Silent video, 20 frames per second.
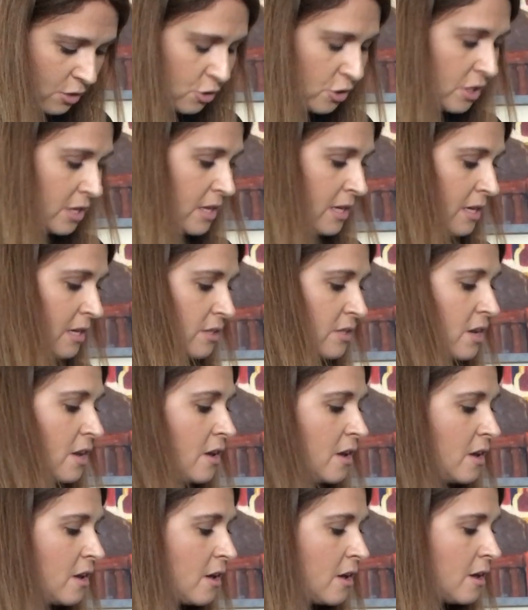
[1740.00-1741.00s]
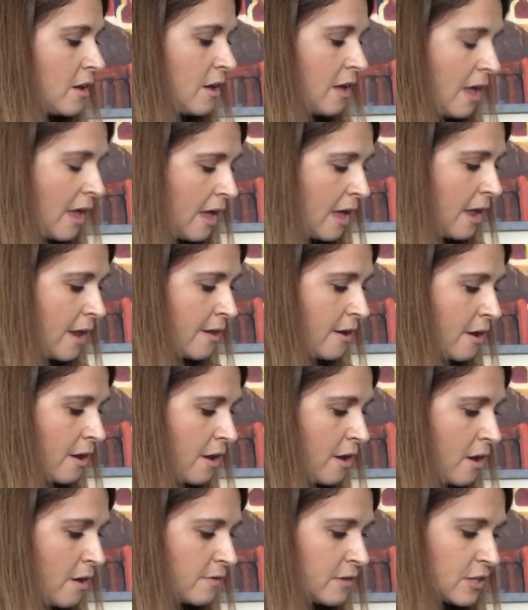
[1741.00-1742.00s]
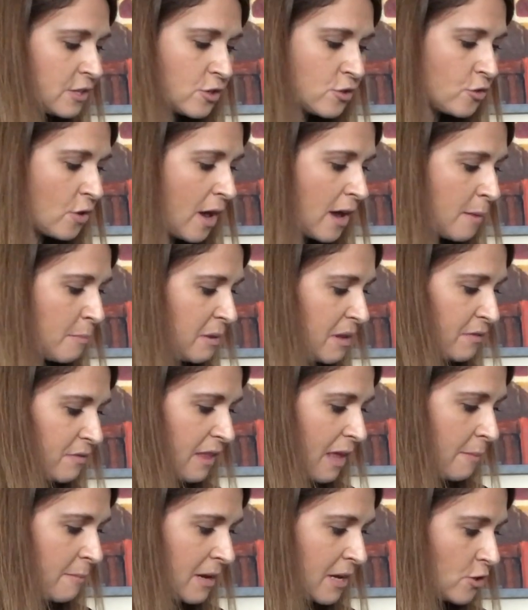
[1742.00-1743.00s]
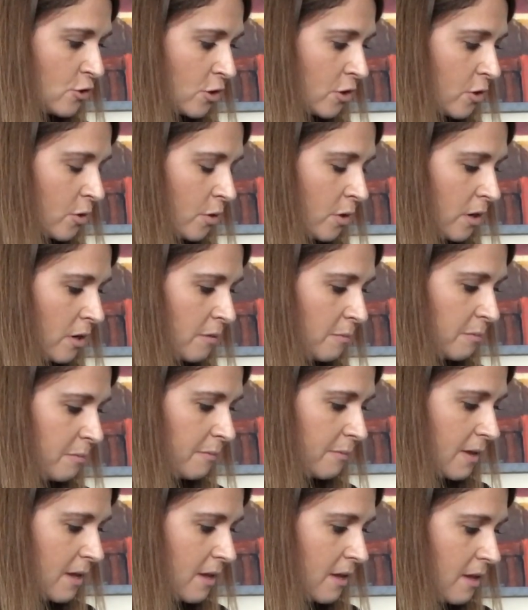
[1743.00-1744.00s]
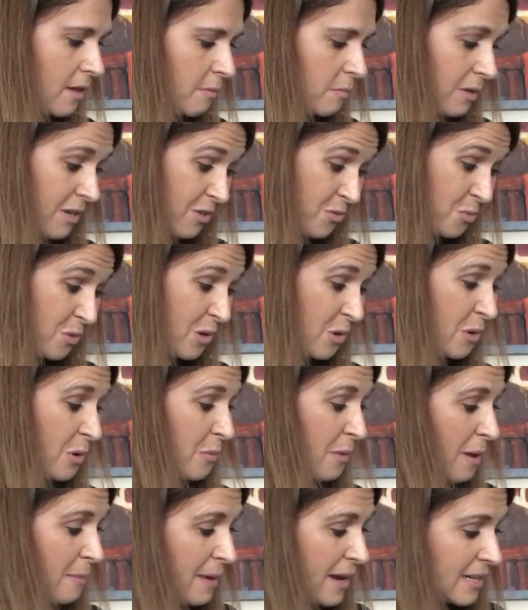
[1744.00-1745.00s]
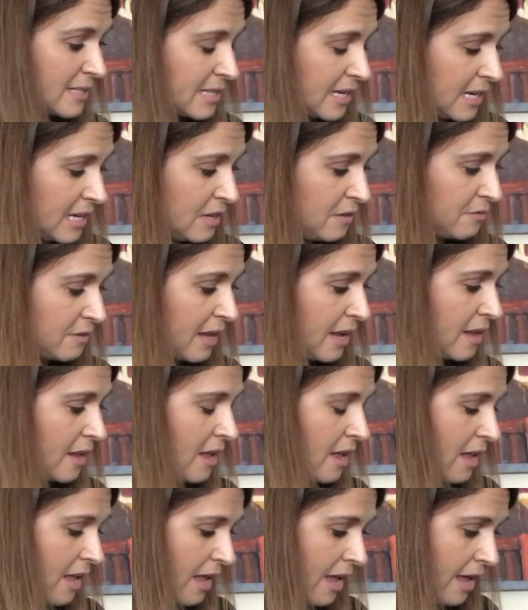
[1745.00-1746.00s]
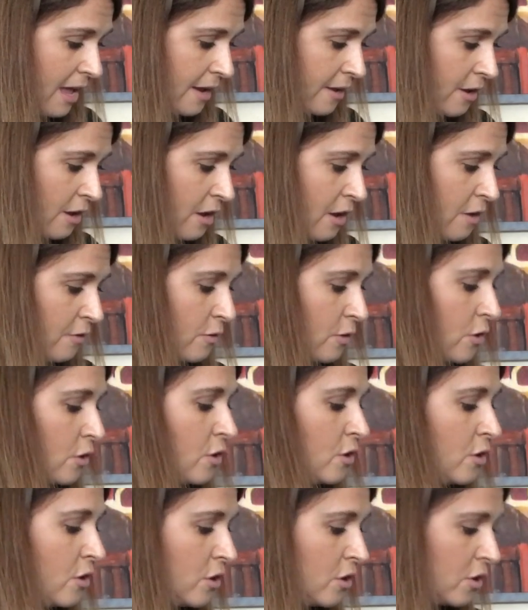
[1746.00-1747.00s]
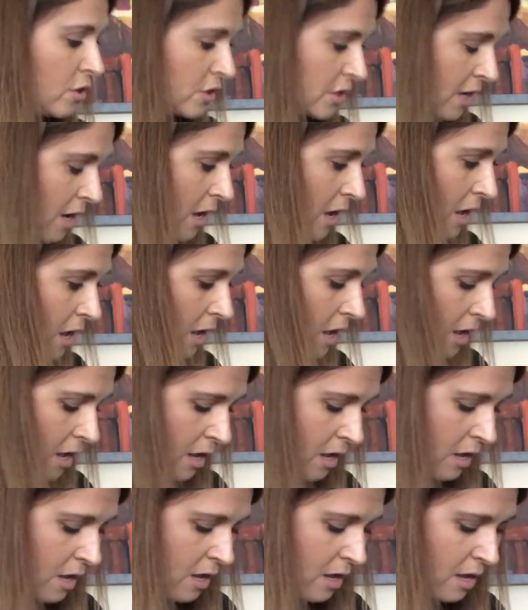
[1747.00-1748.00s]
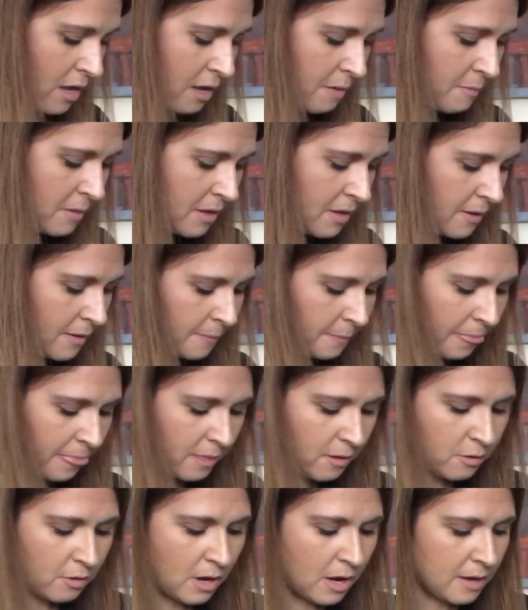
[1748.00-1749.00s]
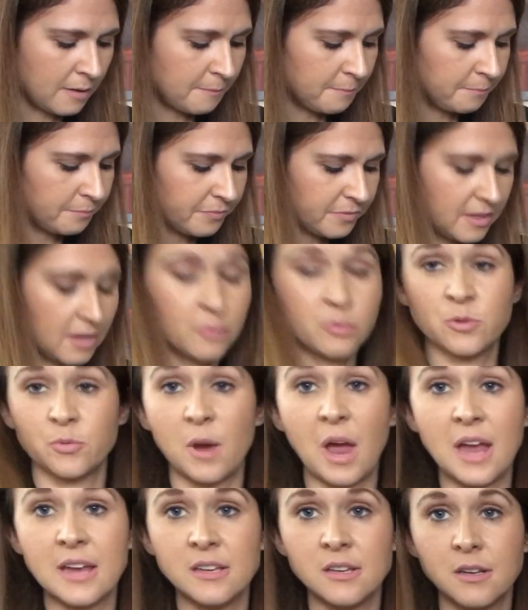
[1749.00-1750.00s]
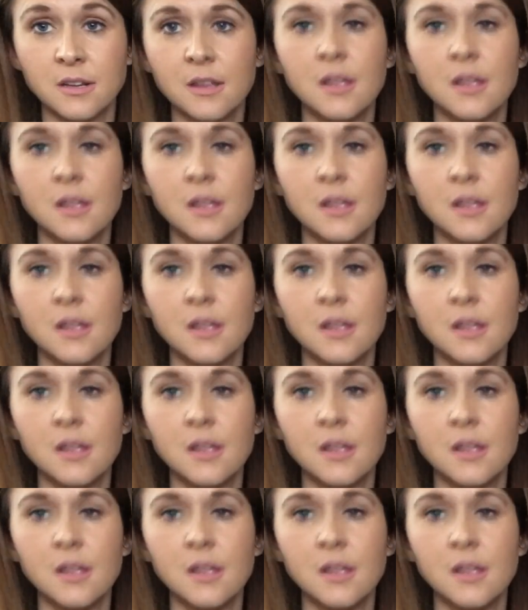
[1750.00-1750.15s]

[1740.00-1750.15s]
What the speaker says: She's ahead of, let's try a B flat major chord, because we're going right back to E flat. Ahead of her time. All right, that was right.